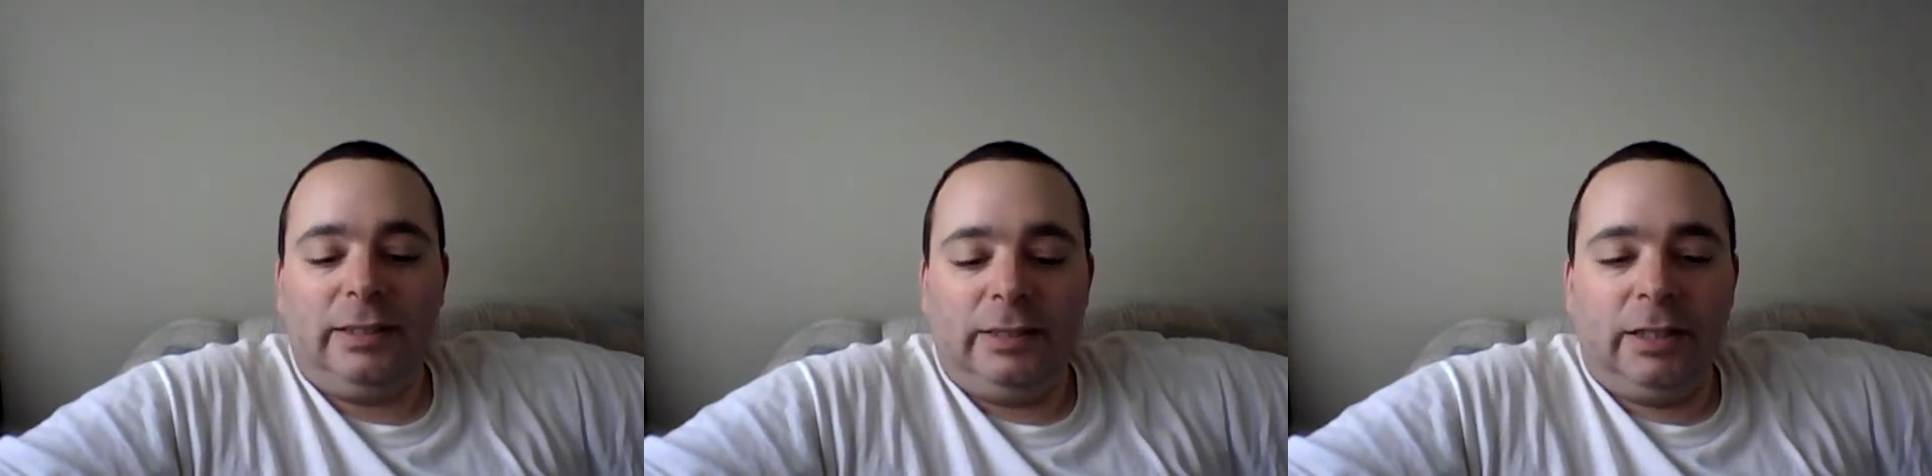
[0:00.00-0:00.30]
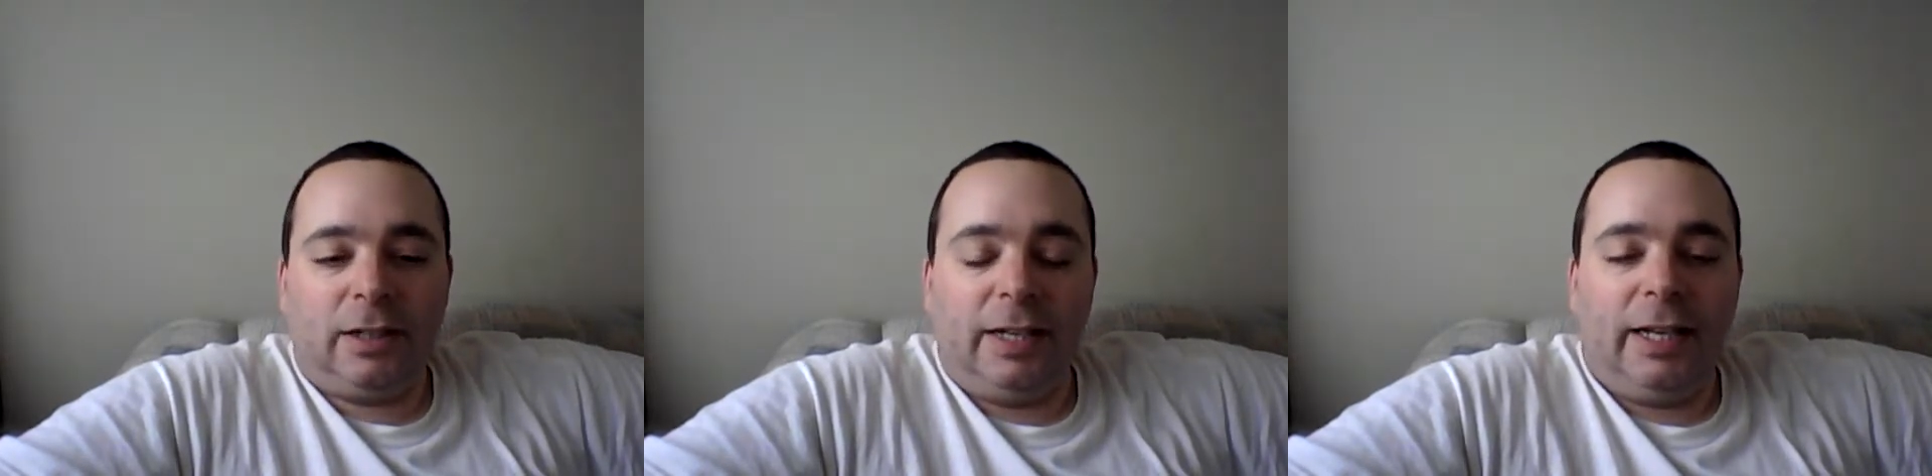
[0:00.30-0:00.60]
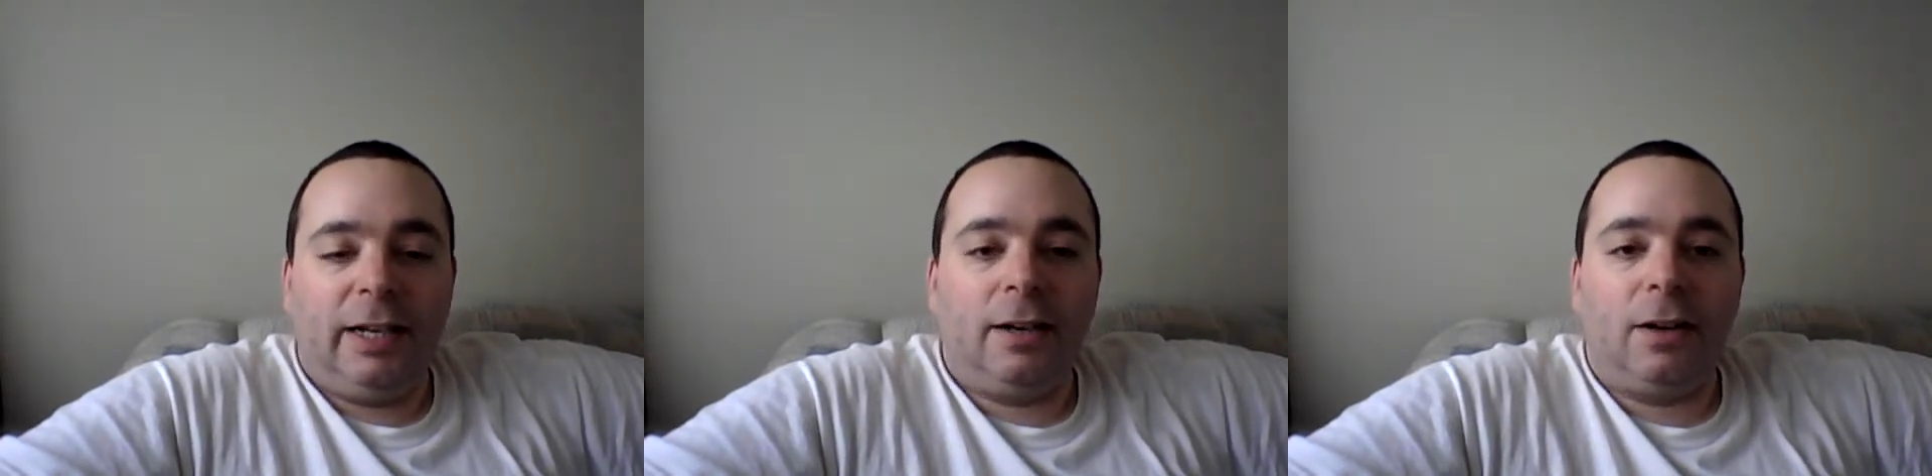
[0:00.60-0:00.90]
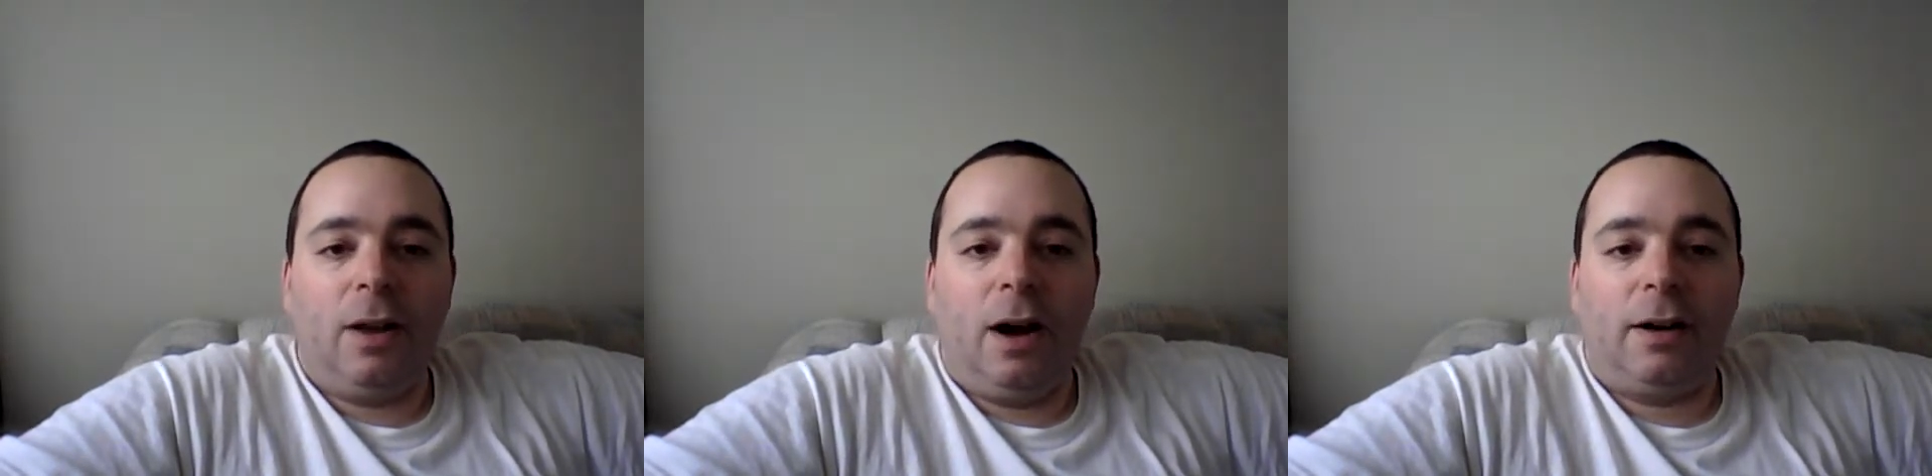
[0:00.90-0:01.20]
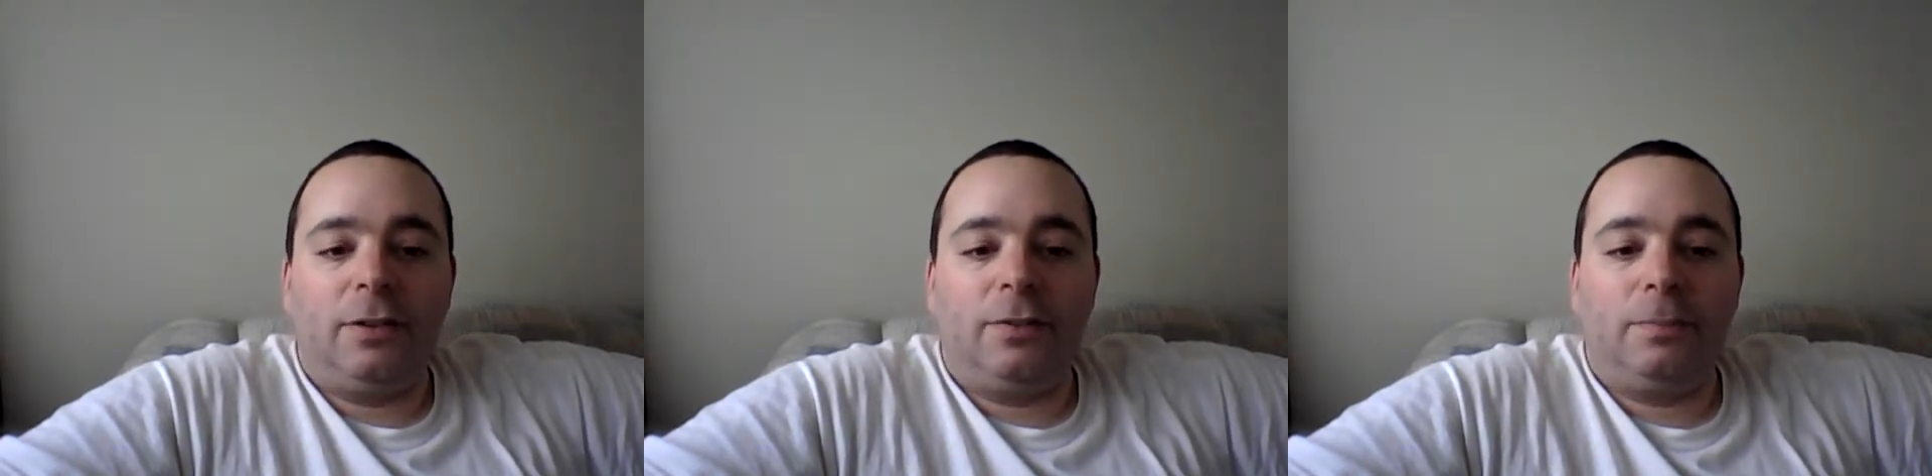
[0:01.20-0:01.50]
you're going to hear a
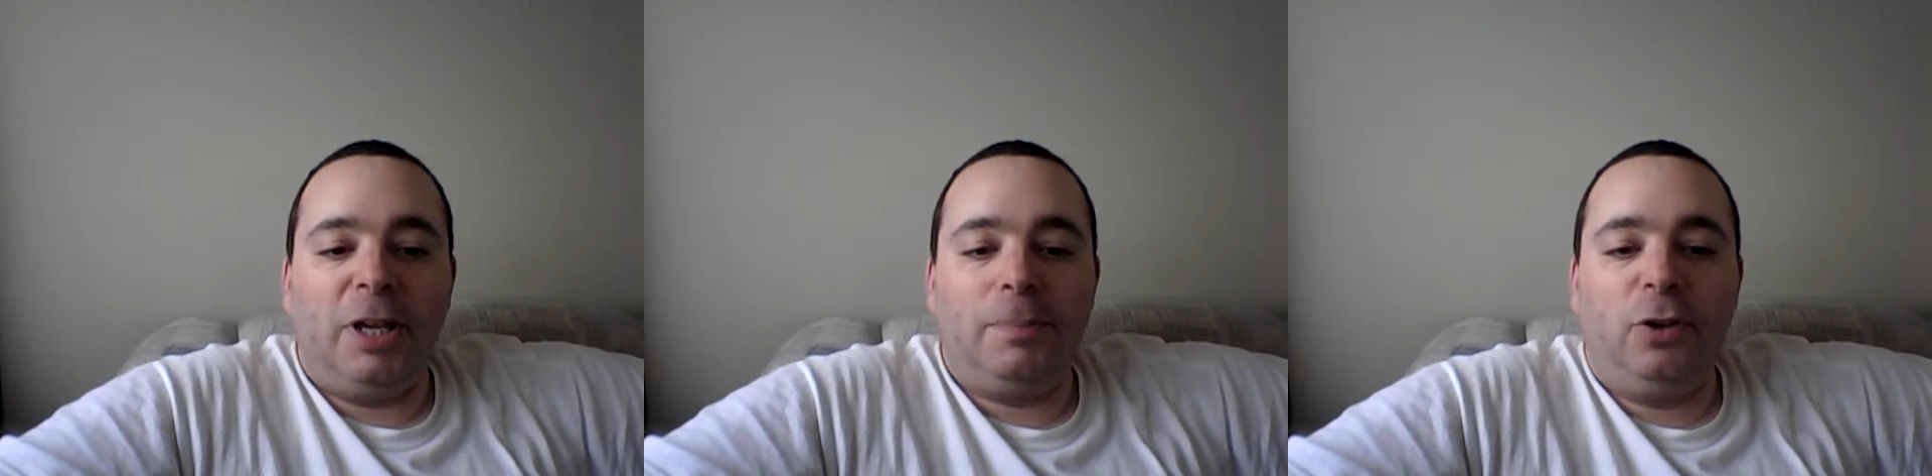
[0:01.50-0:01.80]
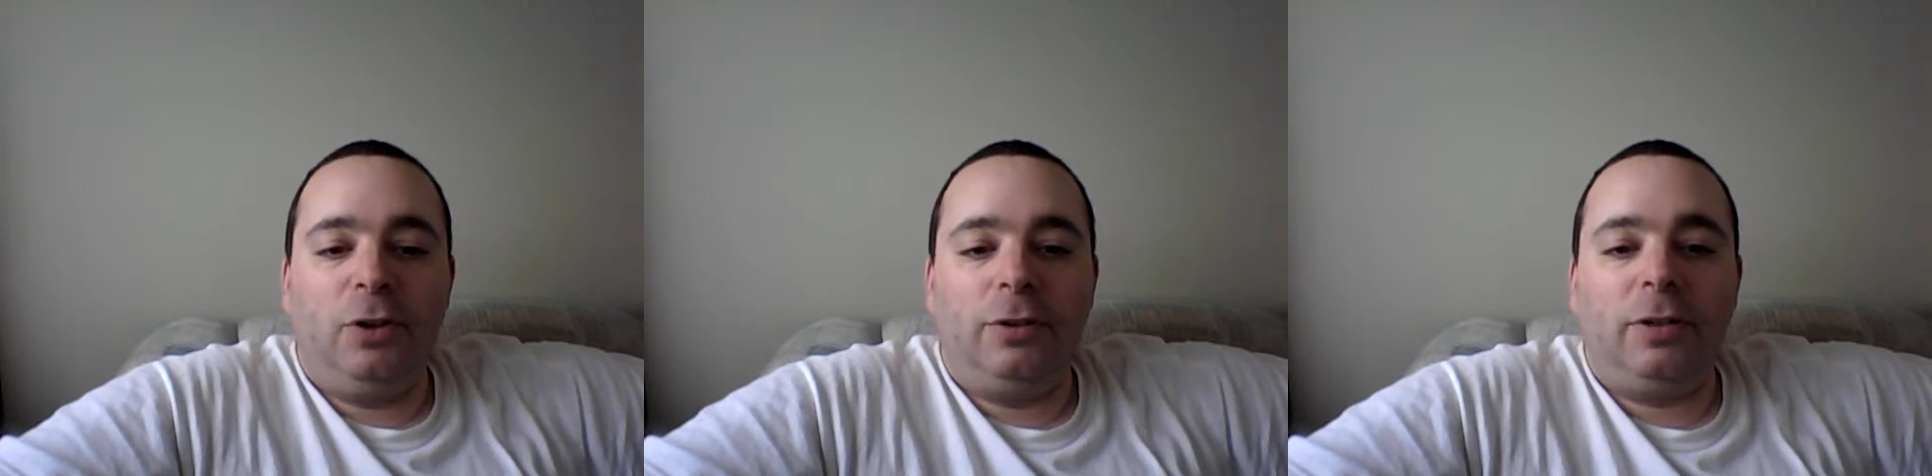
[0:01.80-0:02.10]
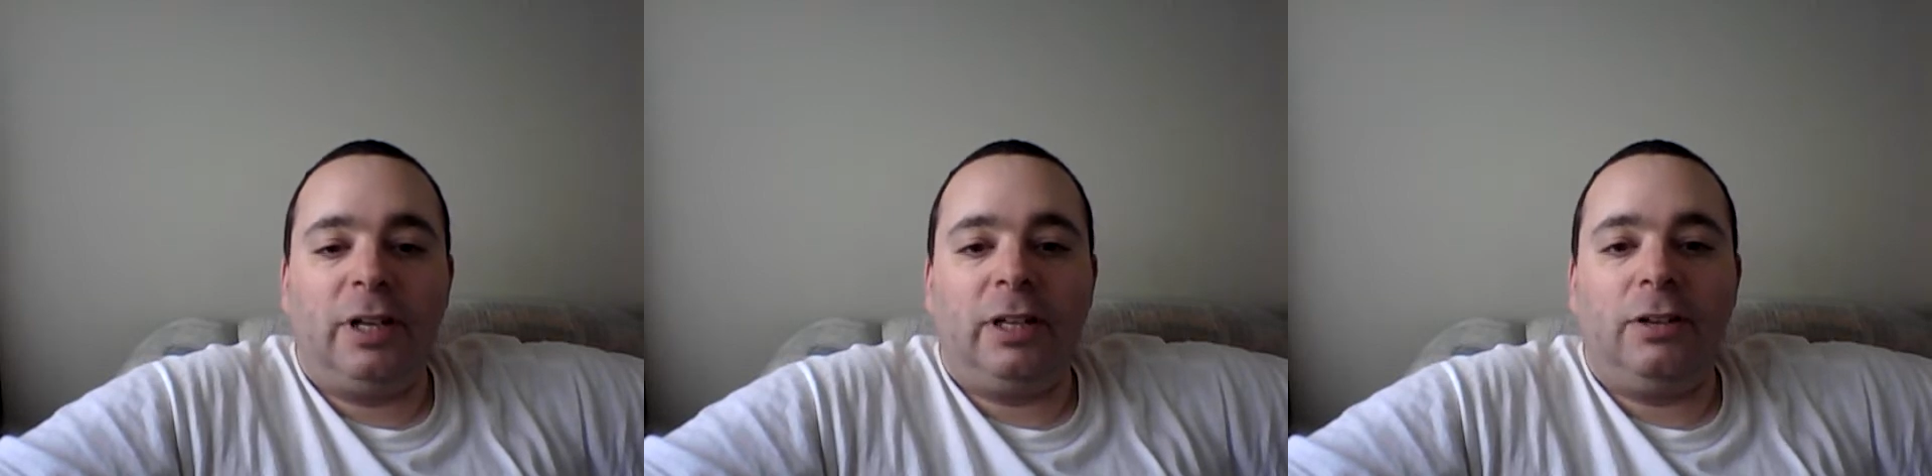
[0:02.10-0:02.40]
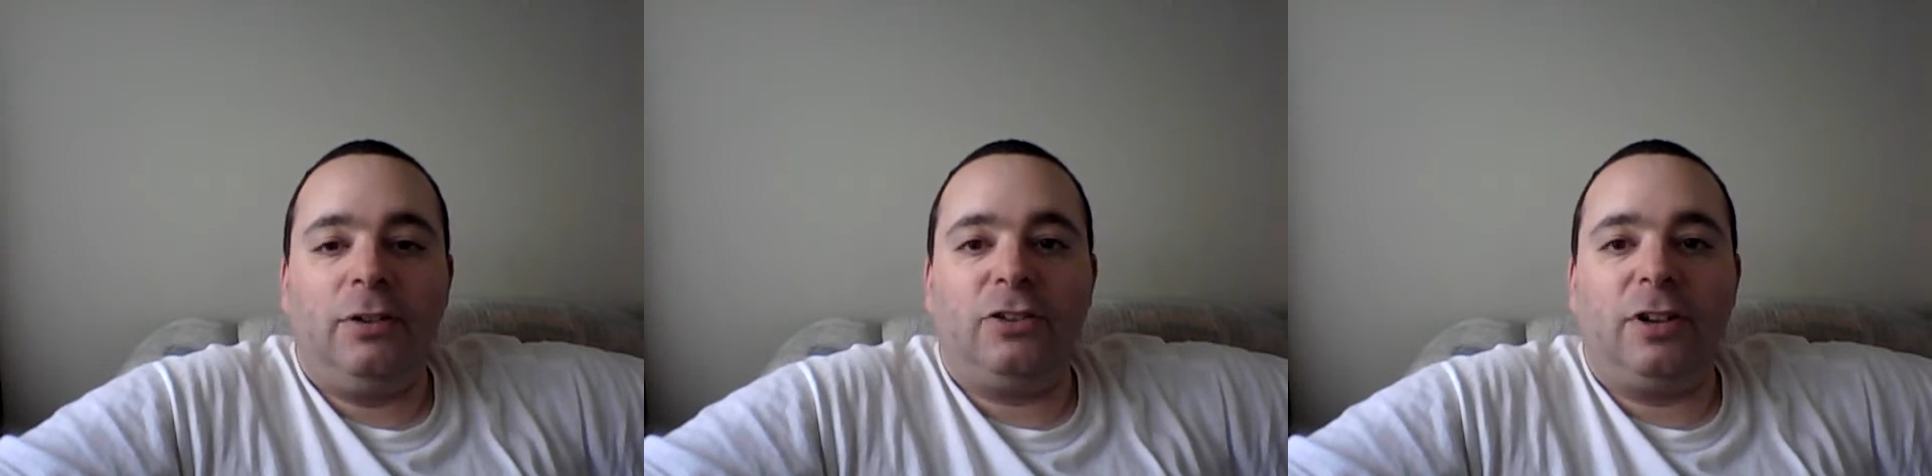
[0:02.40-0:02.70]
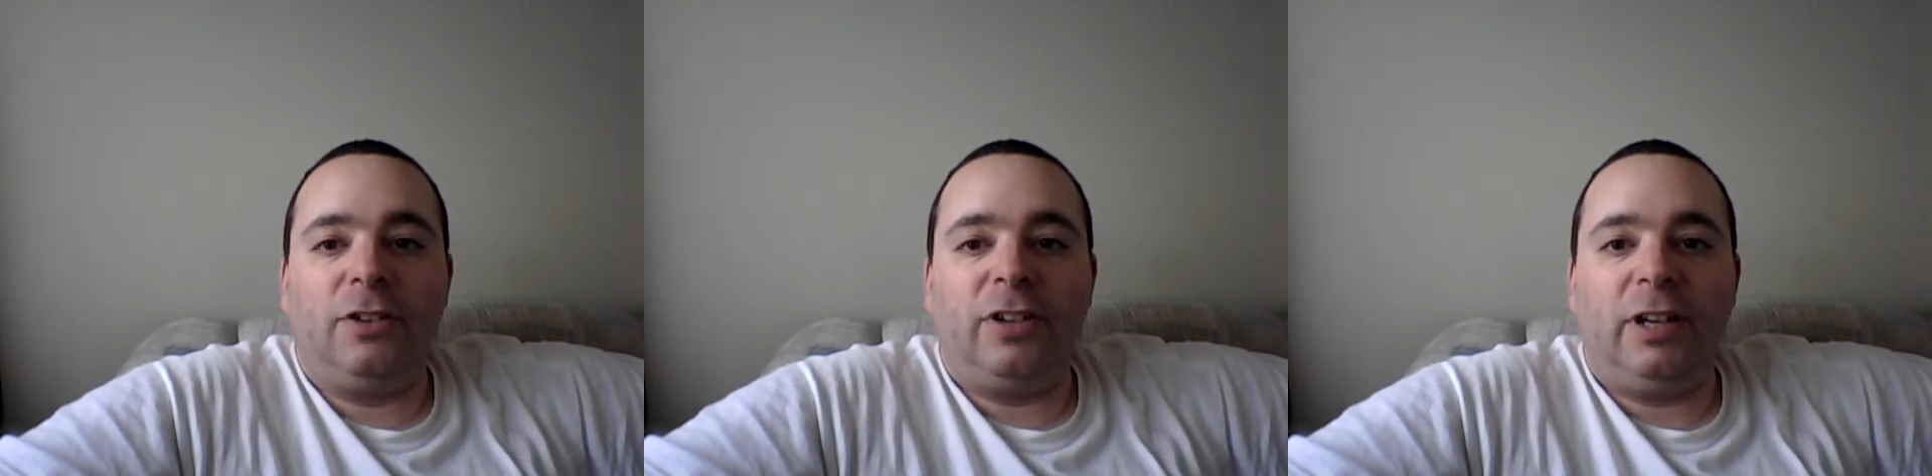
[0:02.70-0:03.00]
lot of people accuse
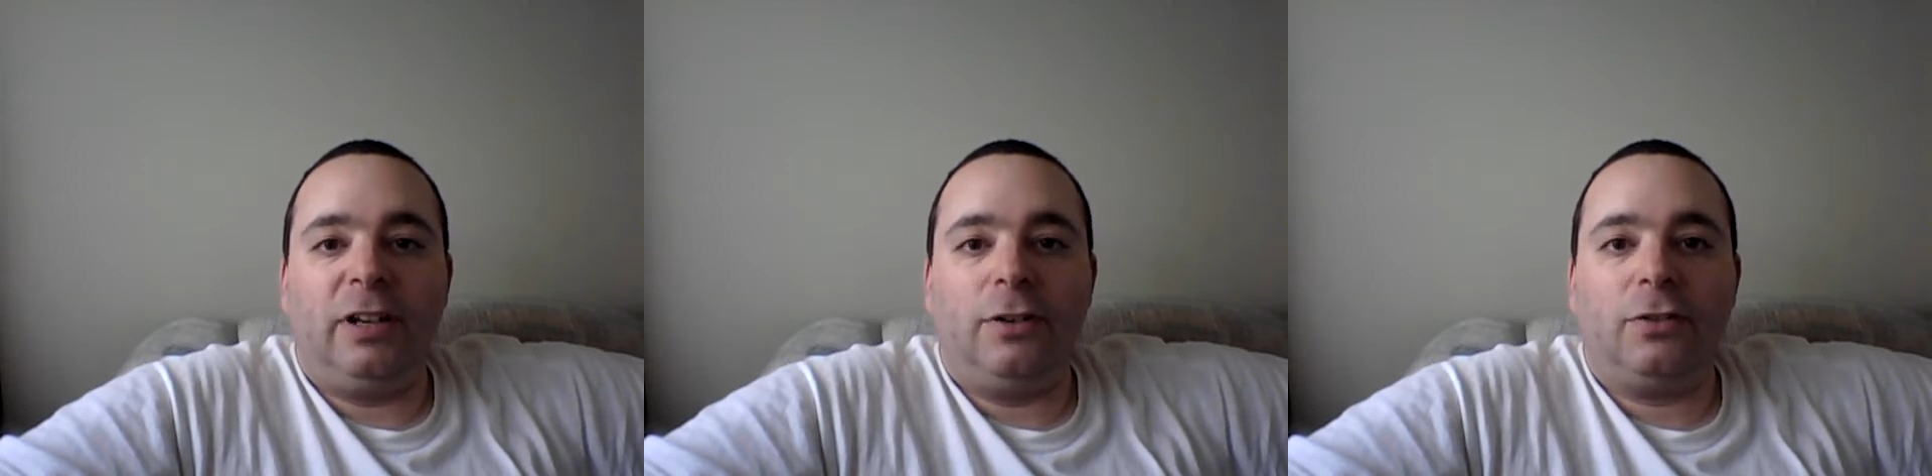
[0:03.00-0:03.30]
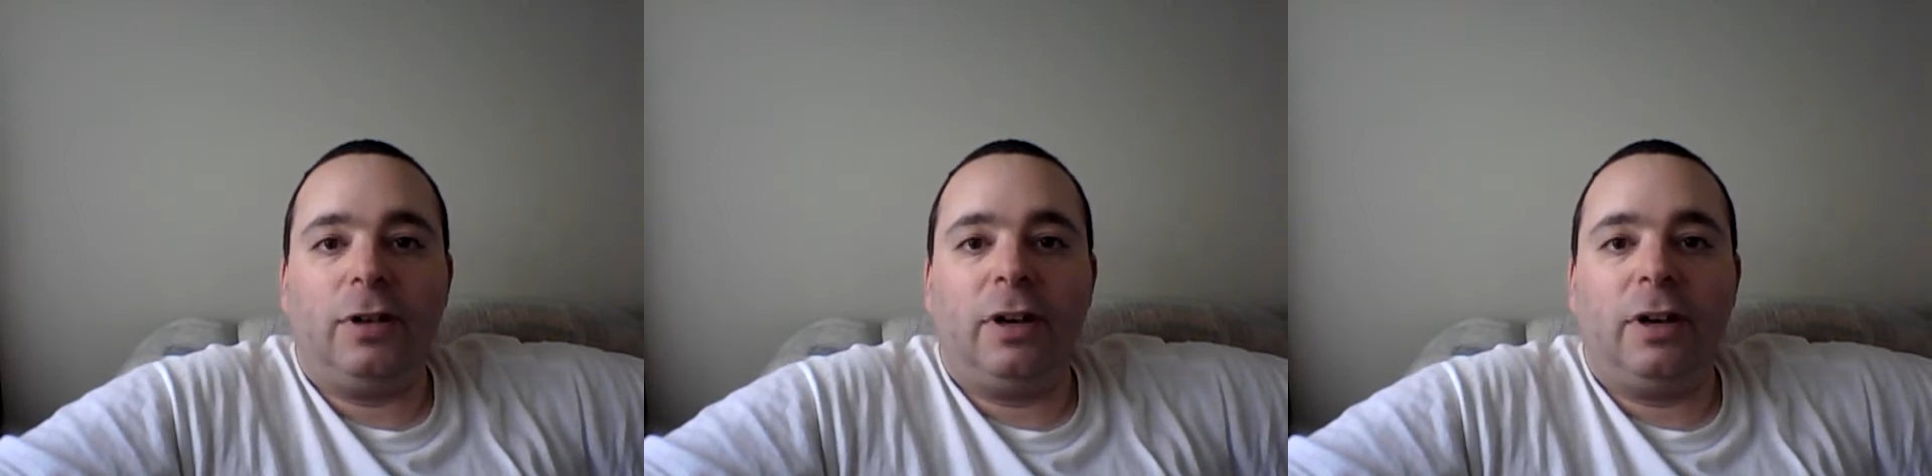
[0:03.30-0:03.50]
John Cena